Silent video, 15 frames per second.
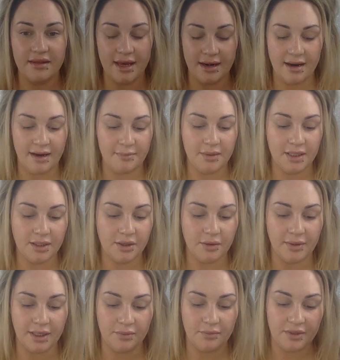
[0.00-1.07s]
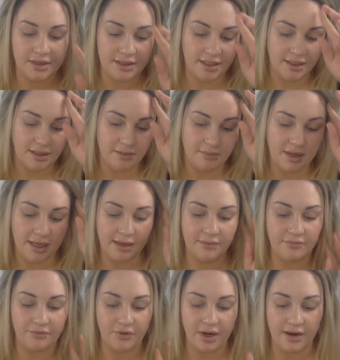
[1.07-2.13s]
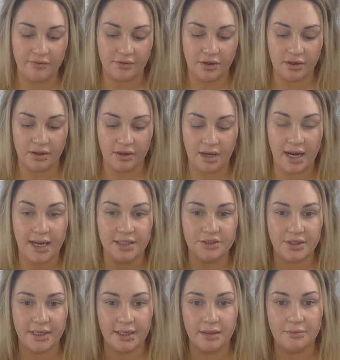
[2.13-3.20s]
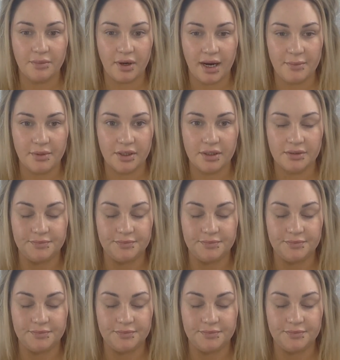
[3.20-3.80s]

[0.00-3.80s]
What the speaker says: Then I'm going to go in with the Makeup Forever Hydrating Primer.